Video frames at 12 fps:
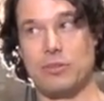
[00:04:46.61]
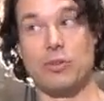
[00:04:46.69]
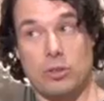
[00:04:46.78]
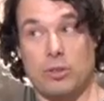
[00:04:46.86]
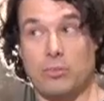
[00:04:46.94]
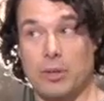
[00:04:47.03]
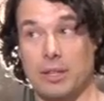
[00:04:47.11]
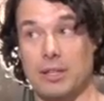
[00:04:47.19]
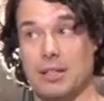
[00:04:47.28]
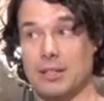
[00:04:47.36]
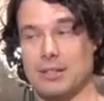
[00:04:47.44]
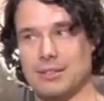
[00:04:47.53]
You're one of
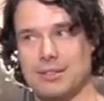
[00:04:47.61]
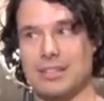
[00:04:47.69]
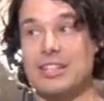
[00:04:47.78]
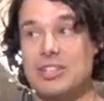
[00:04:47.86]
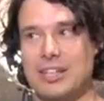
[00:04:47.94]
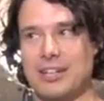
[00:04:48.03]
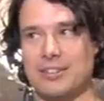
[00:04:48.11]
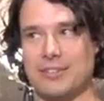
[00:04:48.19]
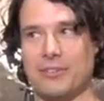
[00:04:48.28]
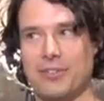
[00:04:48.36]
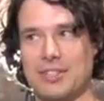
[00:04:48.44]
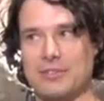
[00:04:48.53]
the initiators
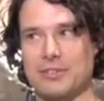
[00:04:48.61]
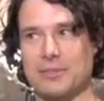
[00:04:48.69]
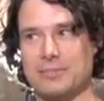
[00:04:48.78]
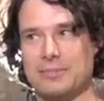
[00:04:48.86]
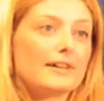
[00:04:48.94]
of the festival.